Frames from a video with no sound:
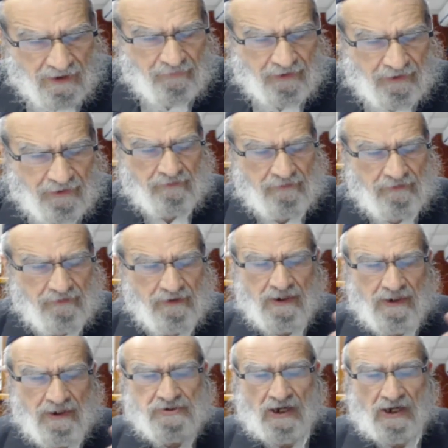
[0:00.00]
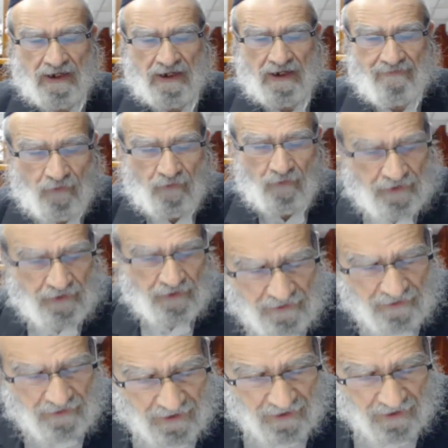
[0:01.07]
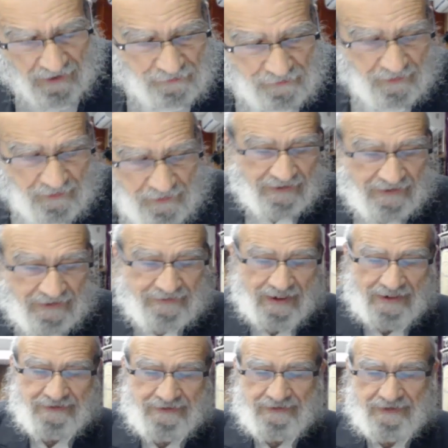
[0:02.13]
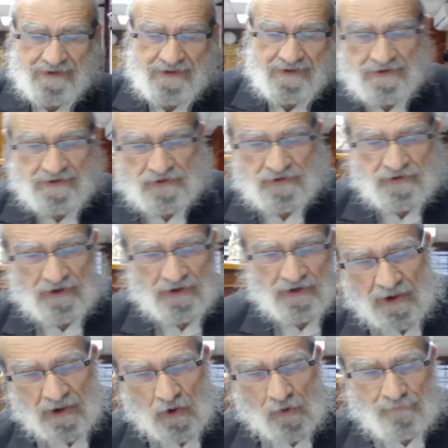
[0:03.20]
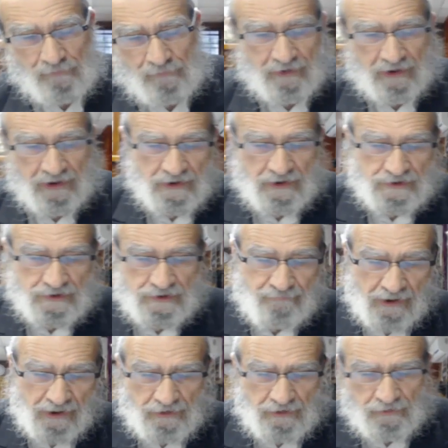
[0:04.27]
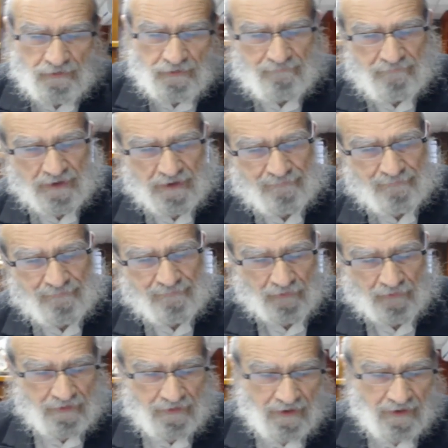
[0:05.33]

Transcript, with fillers: bitl. Shakavona, which means the intent in this is Yiyon Bibchinas bitl the midbar.